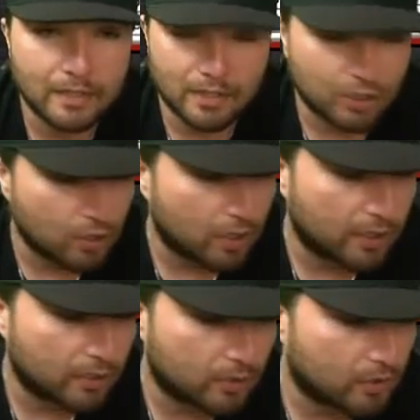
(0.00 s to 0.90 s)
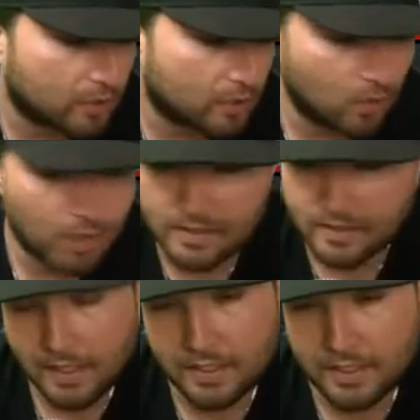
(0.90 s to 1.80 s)
As chalky as Doosan was, a
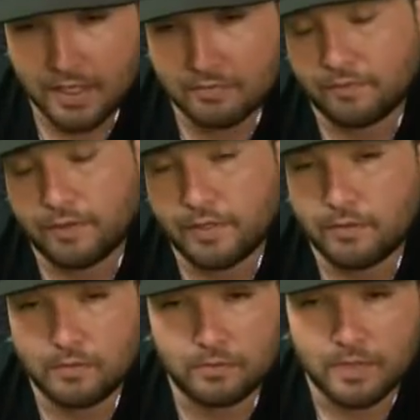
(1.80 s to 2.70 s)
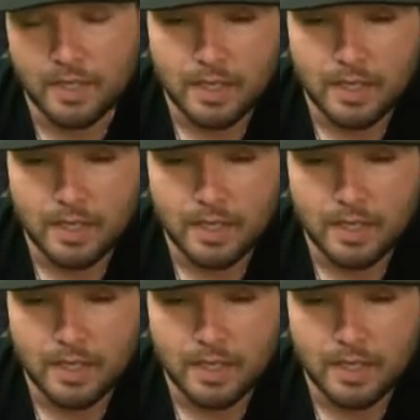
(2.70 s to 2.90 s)
lot of Giants were very low owned.